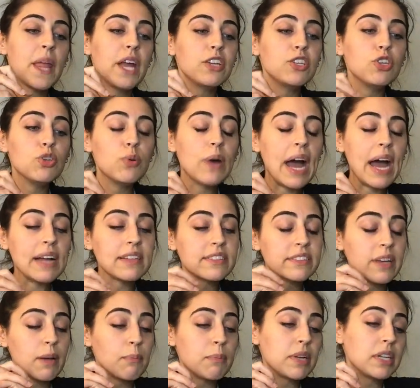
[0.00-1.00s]
You had
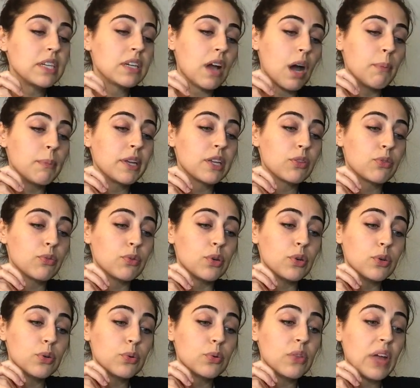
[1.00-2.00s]
somebody coming
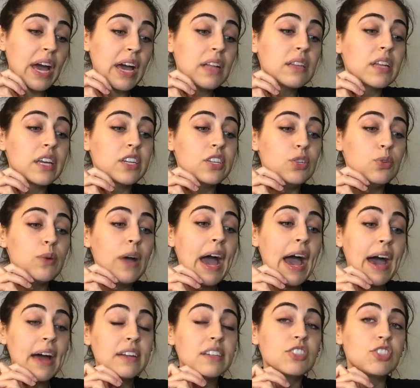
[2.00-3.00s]
through that, like, you
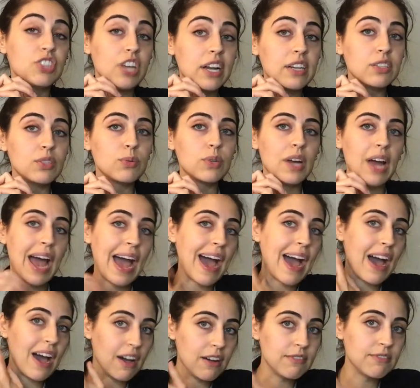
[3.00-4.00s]
had a genuine,
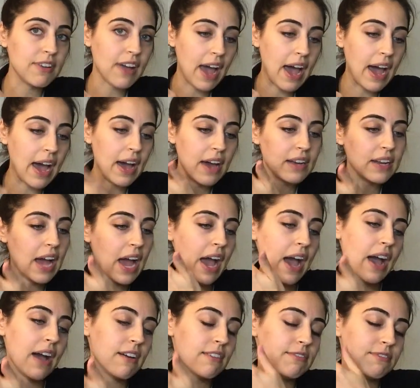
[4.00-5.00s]
have, had,
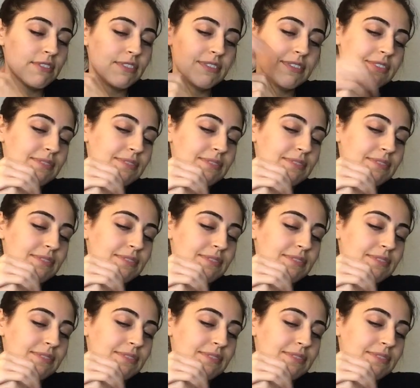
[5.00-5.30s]
have,